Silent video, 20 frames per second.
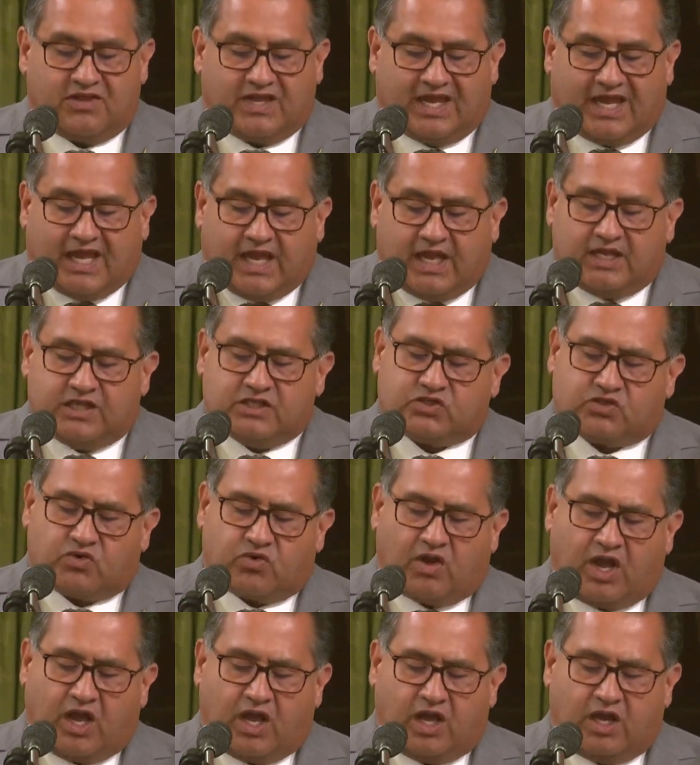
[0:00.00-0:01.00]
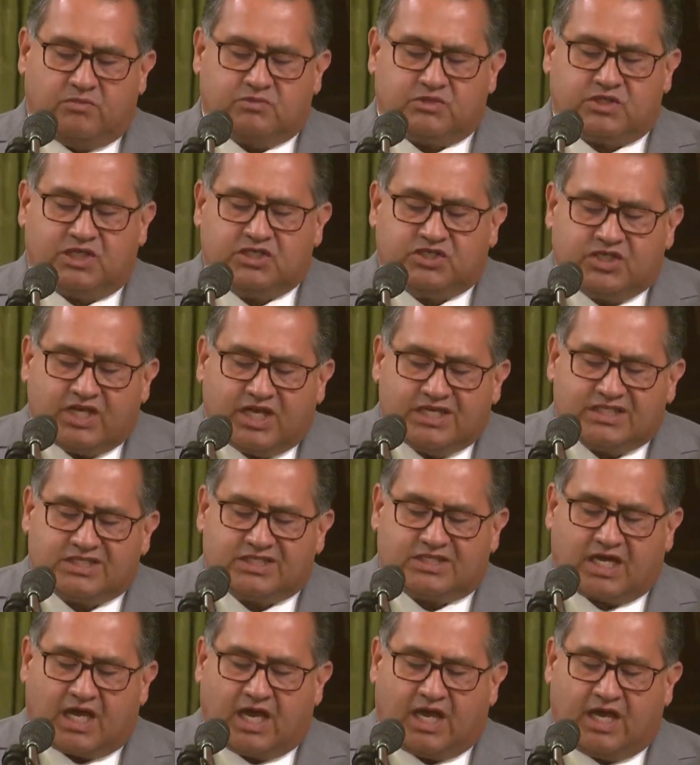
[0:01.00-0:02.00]
the heinous crimes and
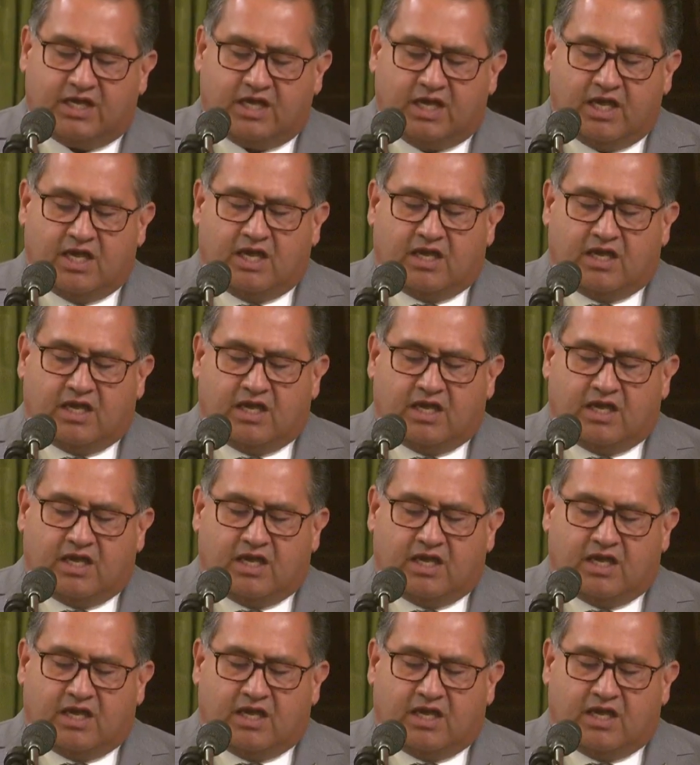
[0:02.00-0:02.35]
genocide